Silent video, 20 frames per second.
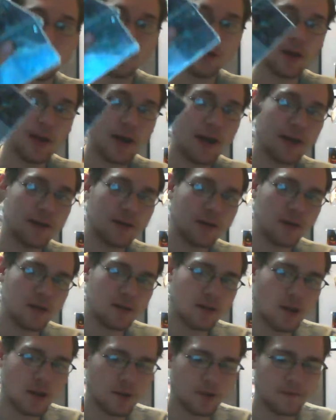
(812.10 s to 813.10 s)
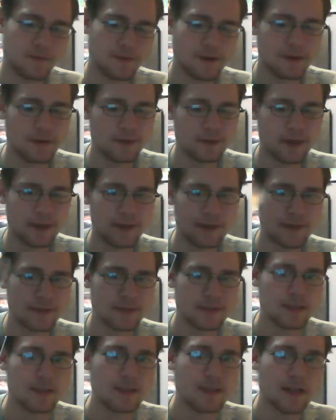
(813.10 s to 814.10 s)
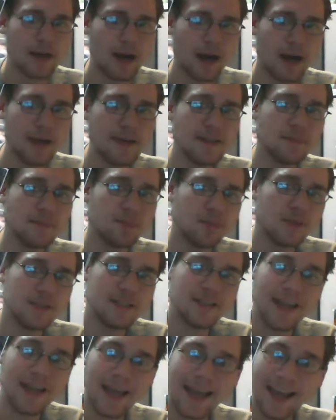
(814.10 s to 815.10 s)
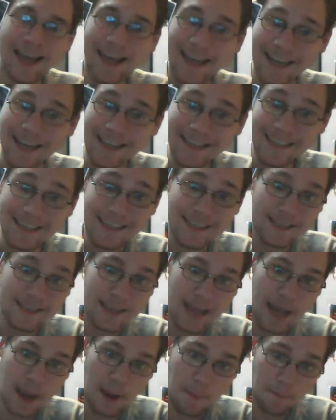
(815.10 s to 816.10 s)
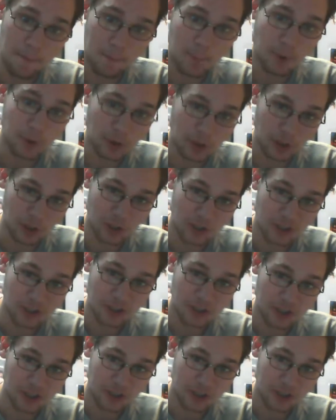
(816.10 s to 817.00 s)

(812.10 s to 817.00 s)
And the final knight is Ice Prison Hades Emperor